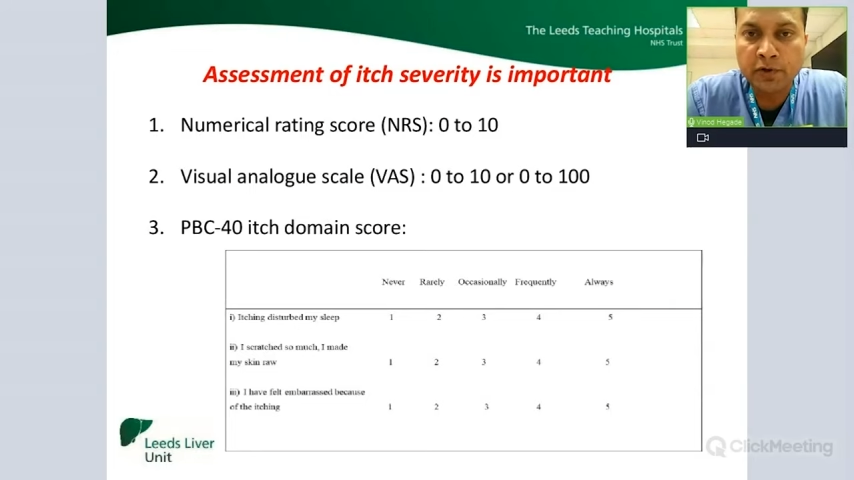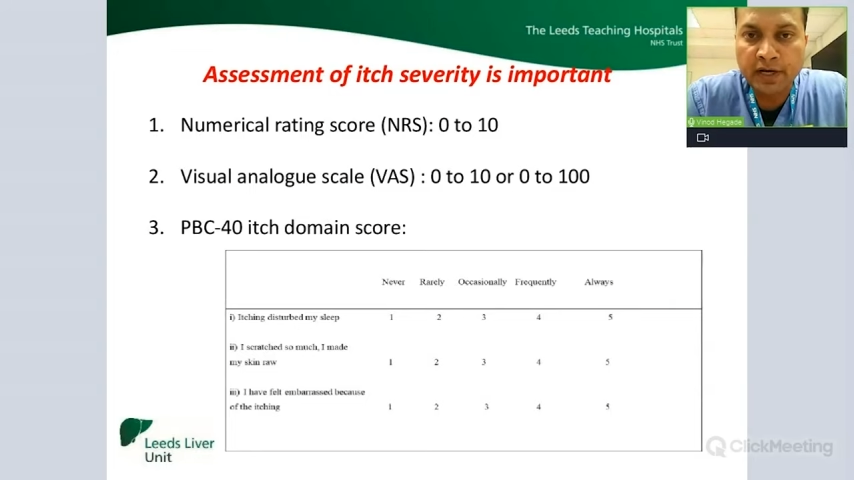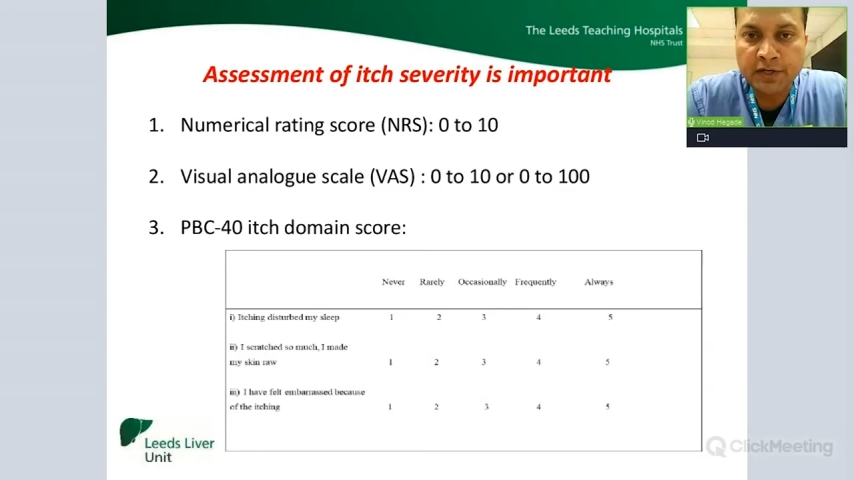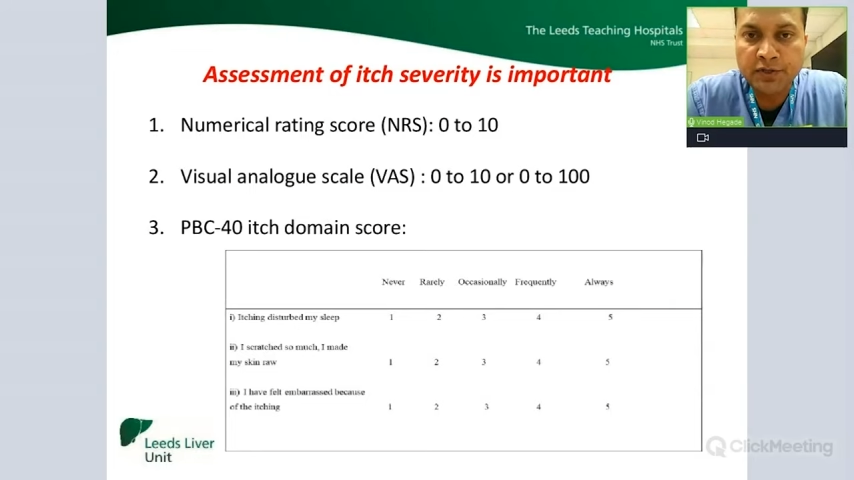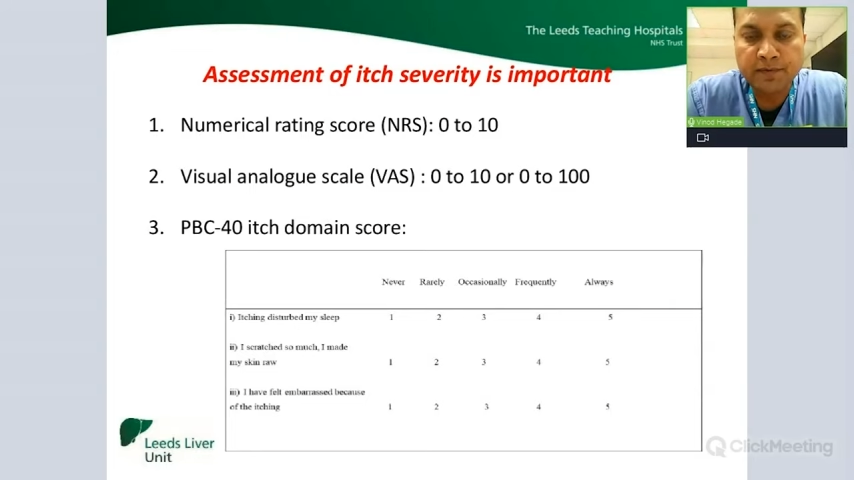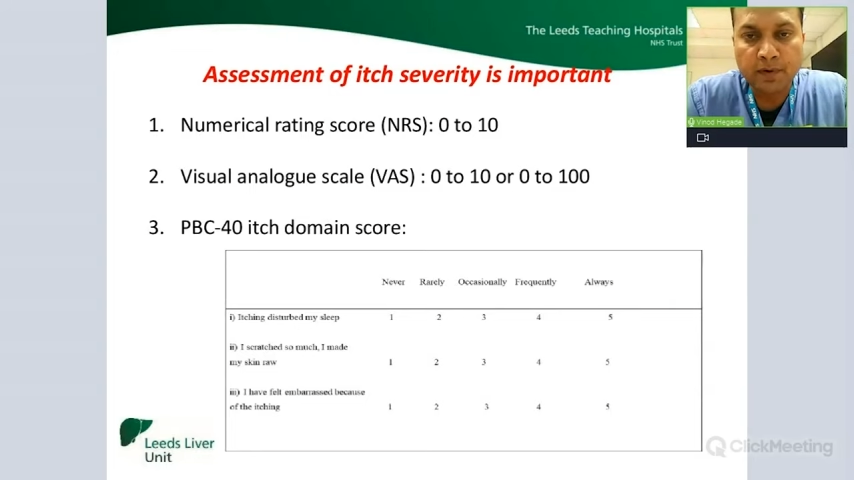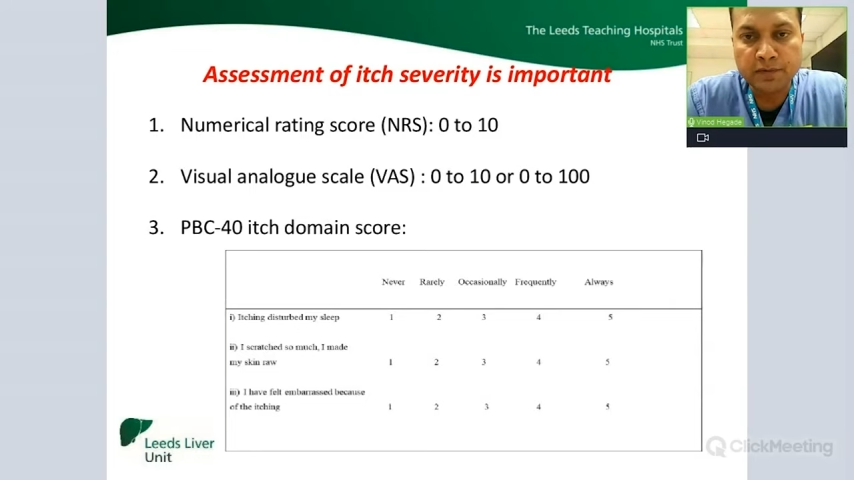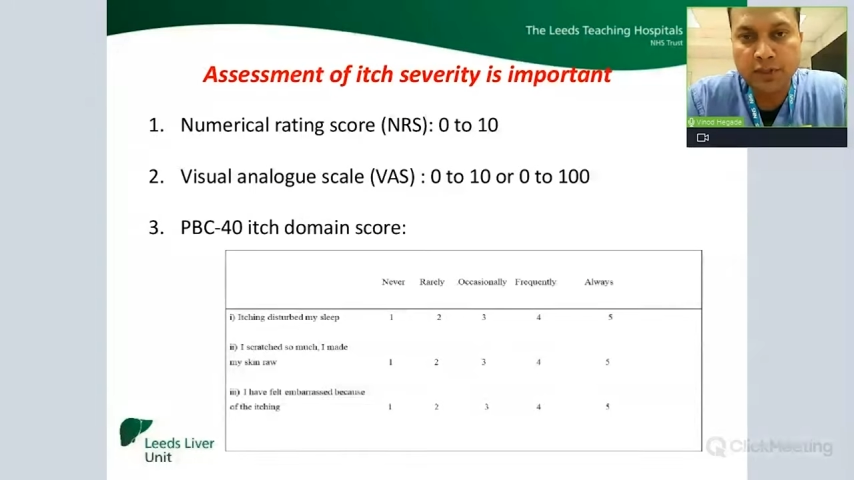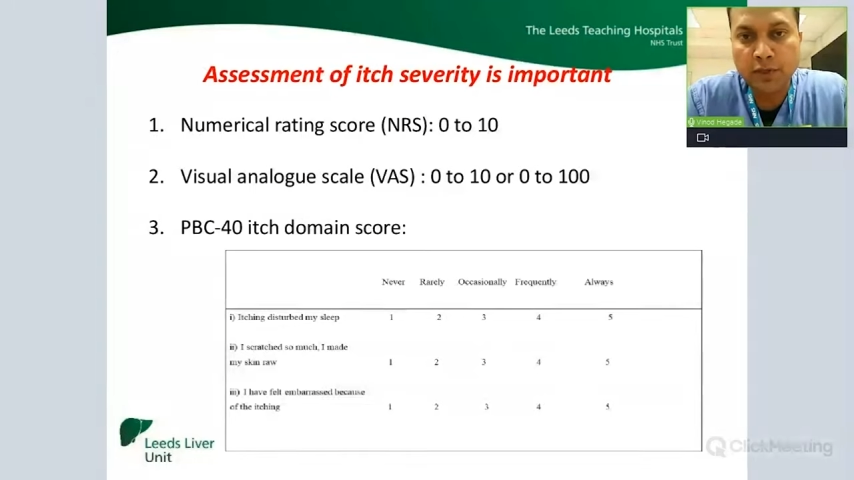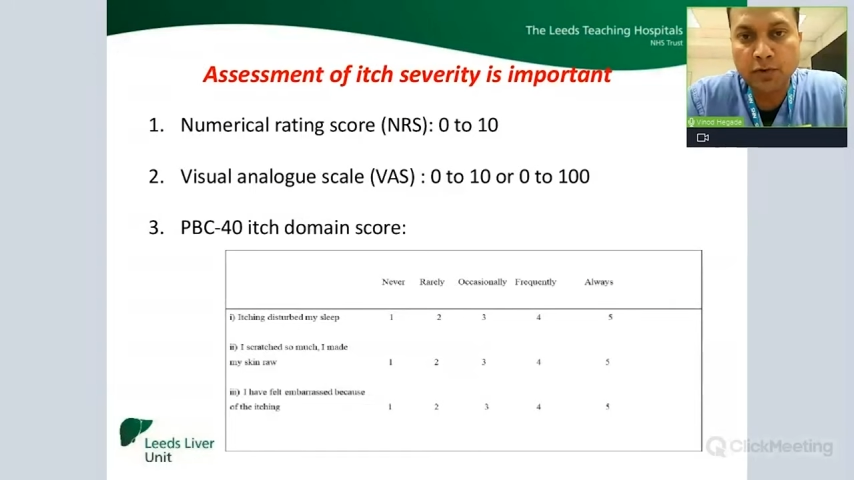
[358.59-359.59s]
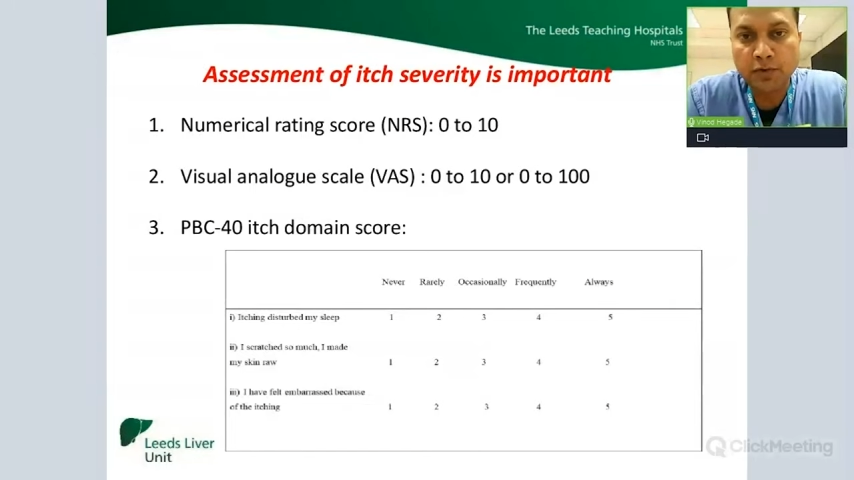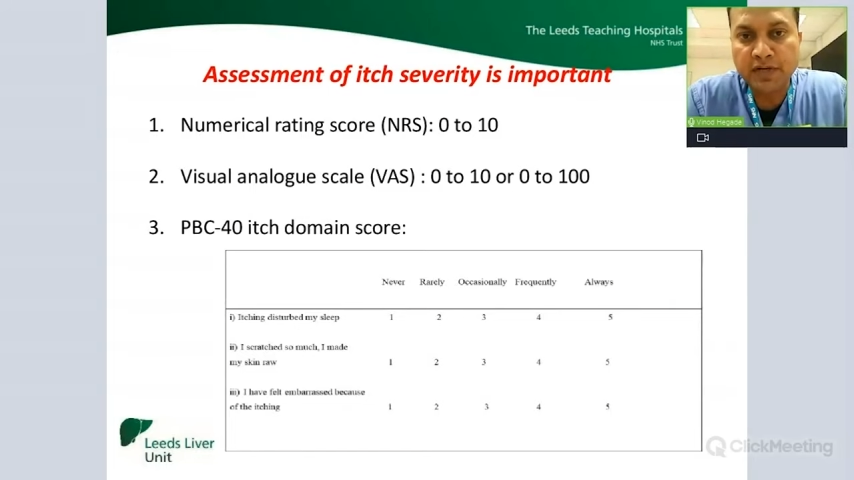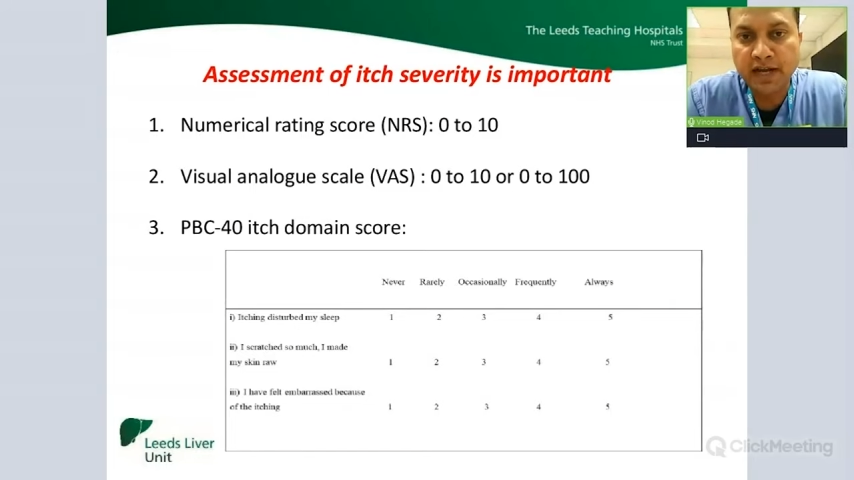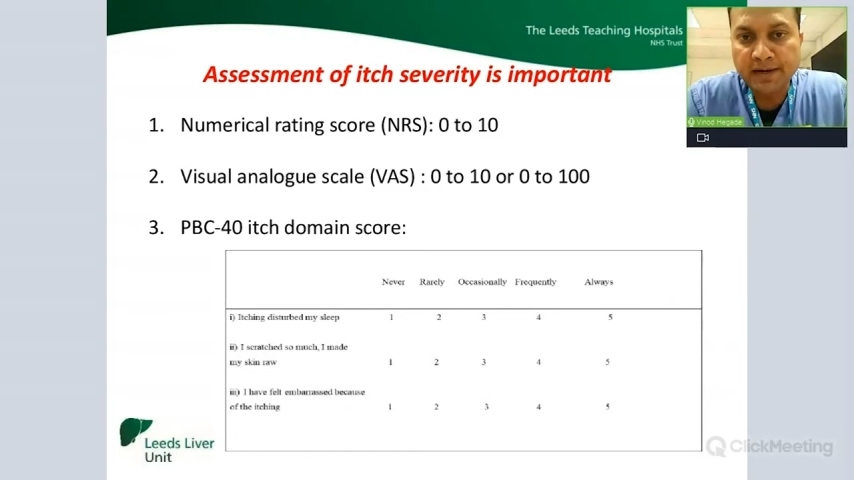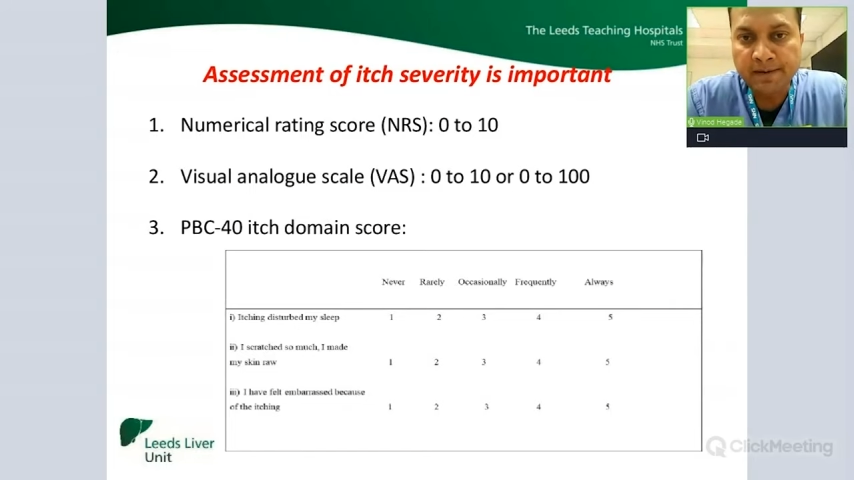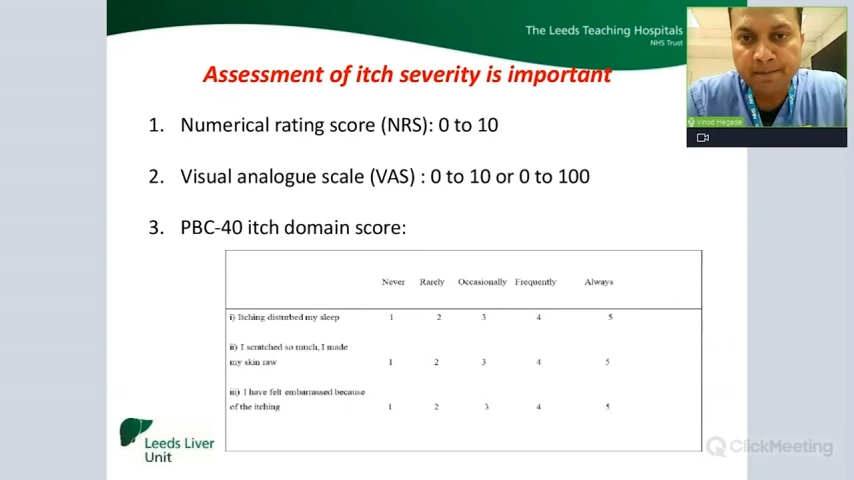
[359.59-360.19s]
itch from 0 to 10,